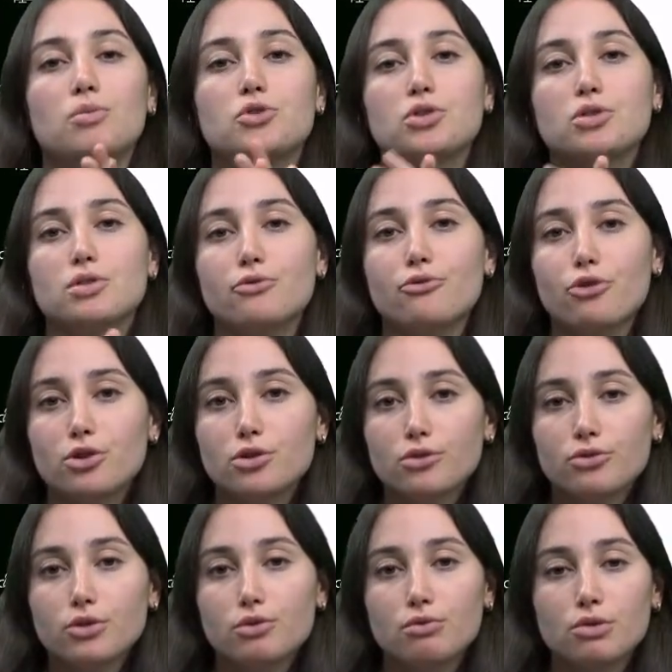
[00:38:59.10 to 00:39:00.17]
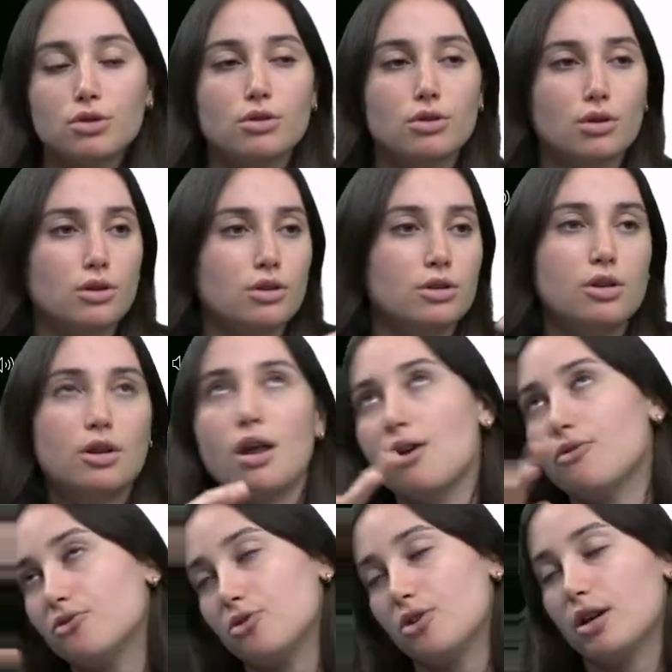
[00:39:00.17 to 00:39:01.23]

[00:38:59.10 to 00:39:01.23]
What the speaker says: just in front of you, and on the left